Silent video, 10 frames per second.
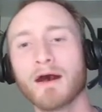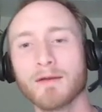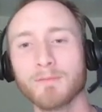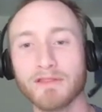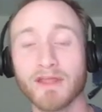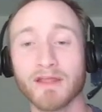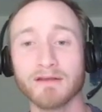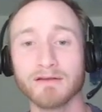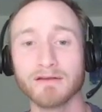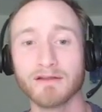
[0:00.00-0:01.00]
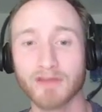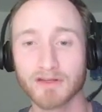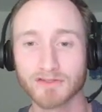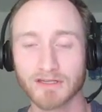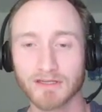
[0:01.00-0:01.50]
um, and then
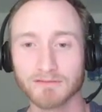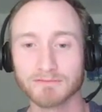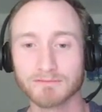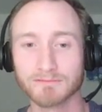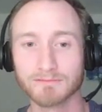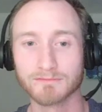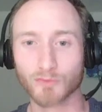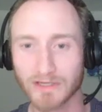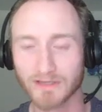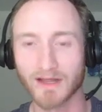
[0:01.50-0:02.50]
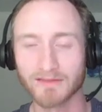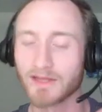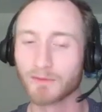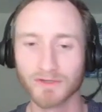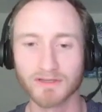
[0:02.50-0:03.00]
eventually realize
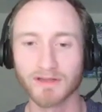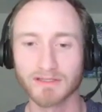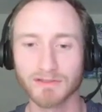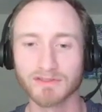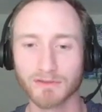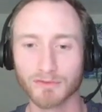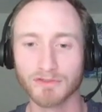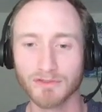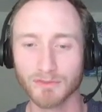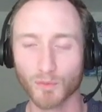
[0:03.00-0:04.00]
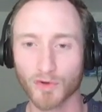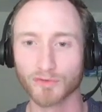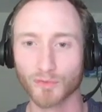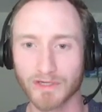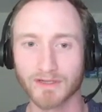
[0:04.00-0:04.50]
they really like using the re-
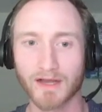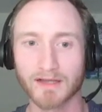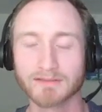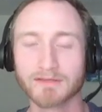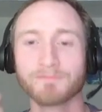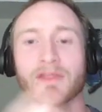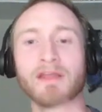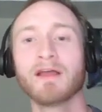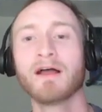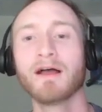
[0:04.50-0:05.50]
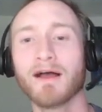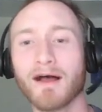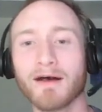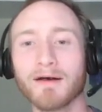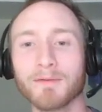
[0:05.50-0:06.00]
word realize.
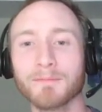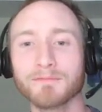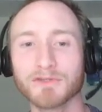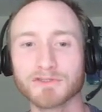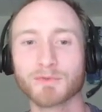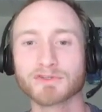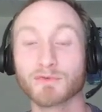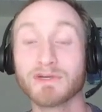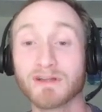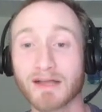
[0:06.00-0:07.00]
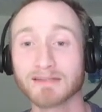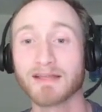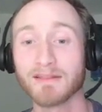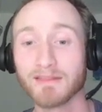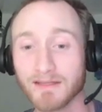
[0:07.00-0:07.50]
Um, you're supposed to realize
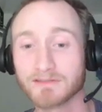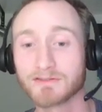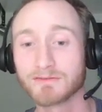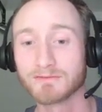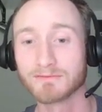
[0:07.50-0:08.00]
that this